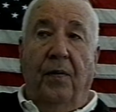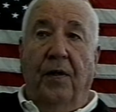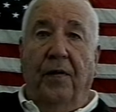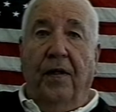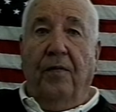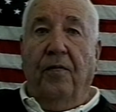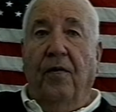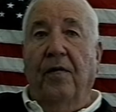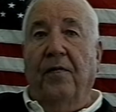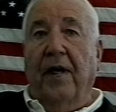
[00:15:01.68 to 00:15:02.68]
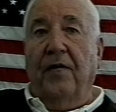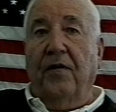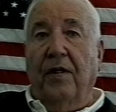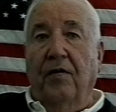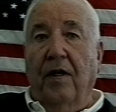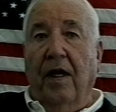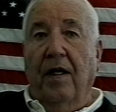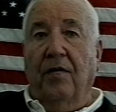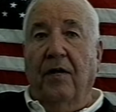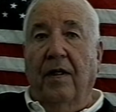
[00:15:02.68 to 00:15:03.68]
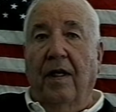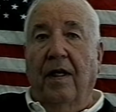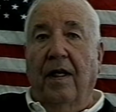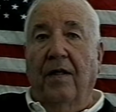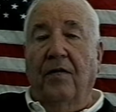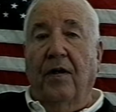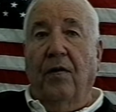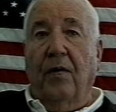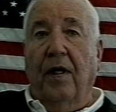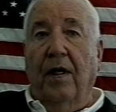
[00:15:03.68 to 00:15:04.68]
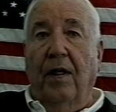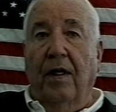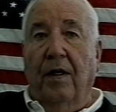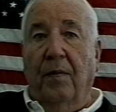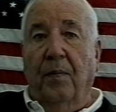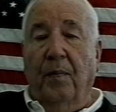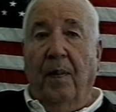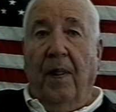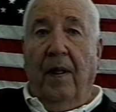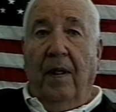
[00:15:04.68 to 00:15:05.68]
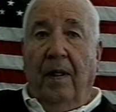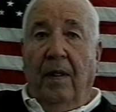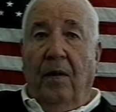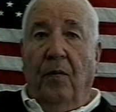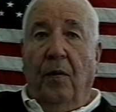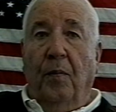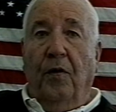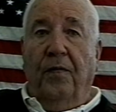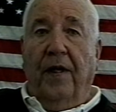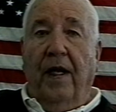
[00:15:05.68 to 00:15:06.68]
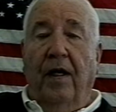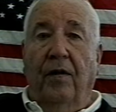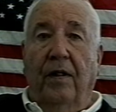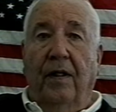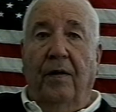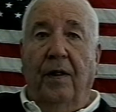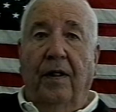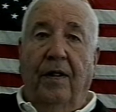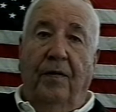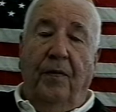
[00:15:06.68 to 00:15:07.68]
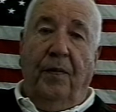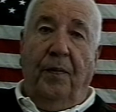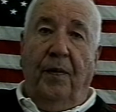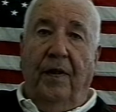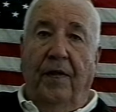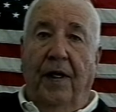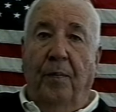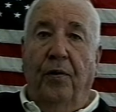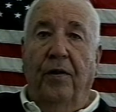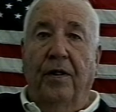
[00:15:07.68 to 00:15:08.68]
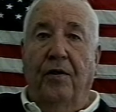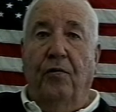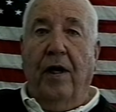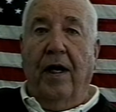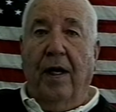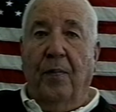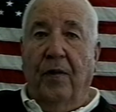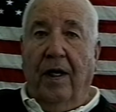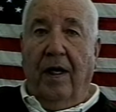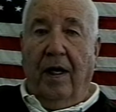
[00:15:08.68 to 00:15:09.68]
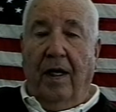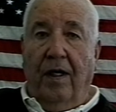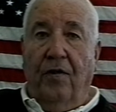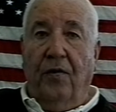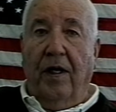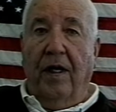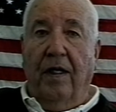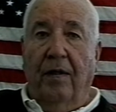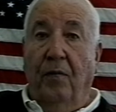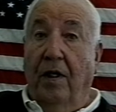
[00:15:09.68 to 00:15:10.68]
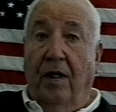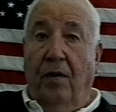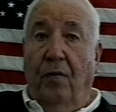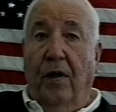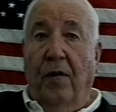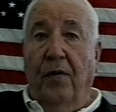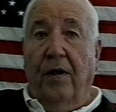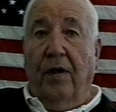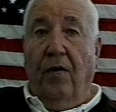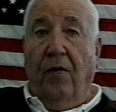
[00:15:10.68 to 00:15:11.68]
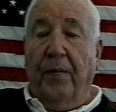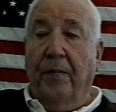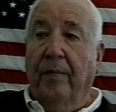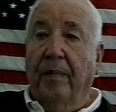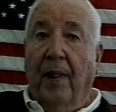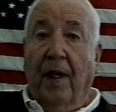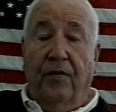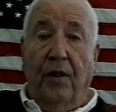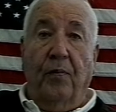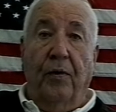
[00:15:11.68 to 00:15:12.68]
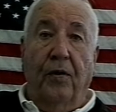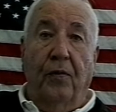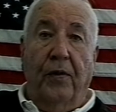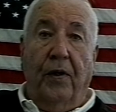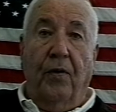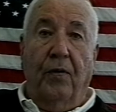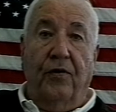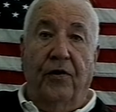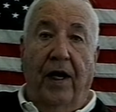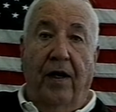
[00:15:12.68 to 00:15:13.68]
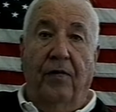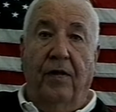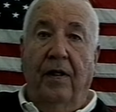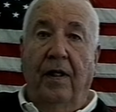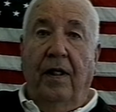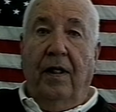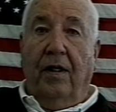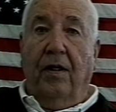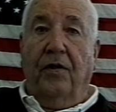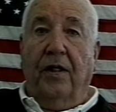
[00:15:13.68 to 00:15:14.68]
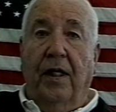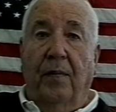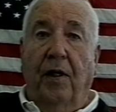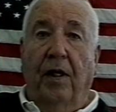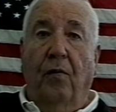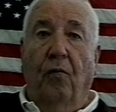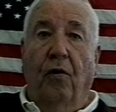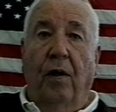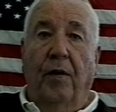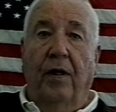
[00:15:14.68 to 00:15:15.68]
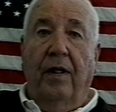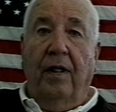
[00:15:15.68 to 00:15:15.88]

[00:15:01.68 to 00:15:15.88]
We, we were there four or five, six days, and then they said, okay, uh, we're moving out. They, we, they had pulled a train up. We got on a train. We didn't know where we were going, except we knew we were going south because it kept getting warmer.